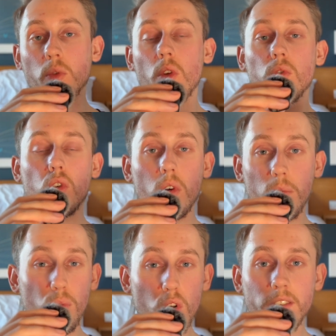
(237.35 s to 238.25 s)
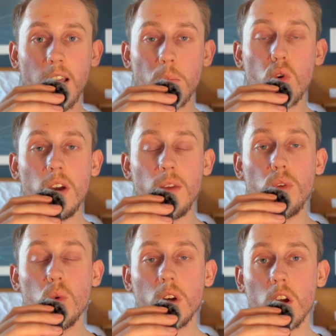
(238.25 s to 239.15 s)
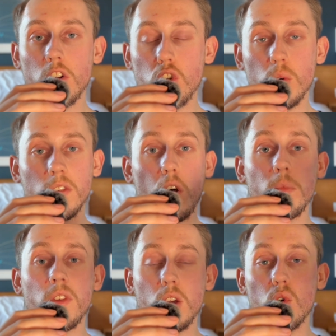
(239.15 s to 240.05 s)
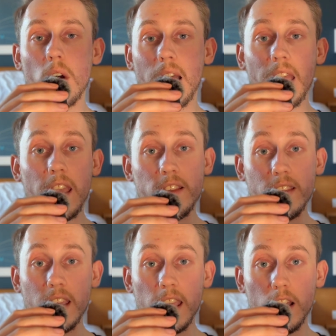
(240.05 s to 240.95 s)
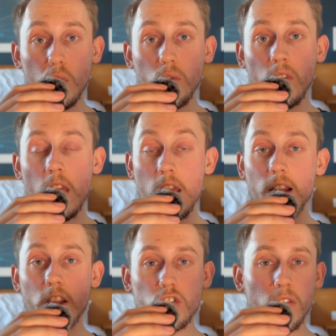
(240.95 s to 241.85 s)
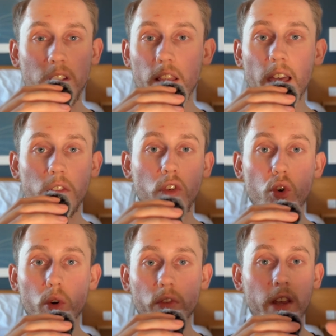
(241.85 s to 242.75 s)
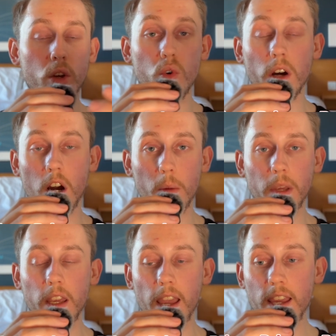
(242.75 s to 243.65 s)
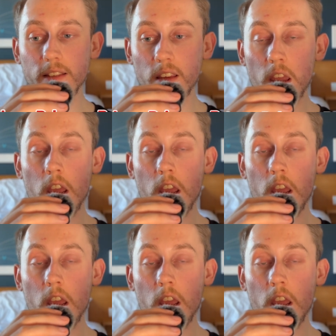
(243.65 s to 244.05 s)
So for example, if you were going to do a top single at 80 kilos, let's just say that's your single at RPE 8,